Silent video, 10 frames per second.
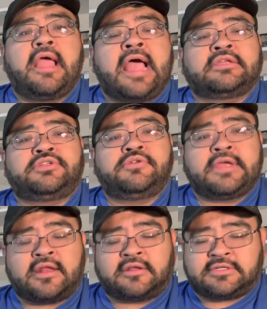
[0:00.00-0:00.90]
As you
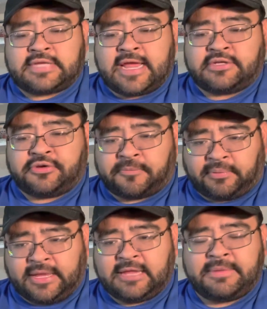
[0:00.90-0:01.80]
get on stage and you're
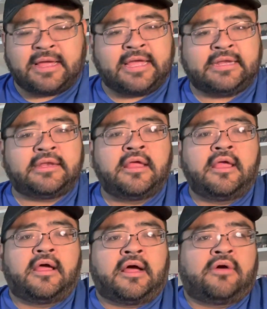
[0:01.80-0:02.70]
playing behind
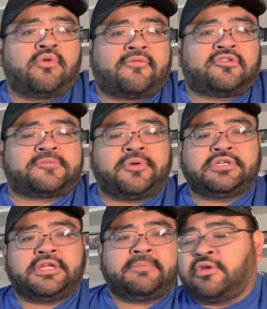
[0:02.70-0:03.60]
uh, whoever's preaching,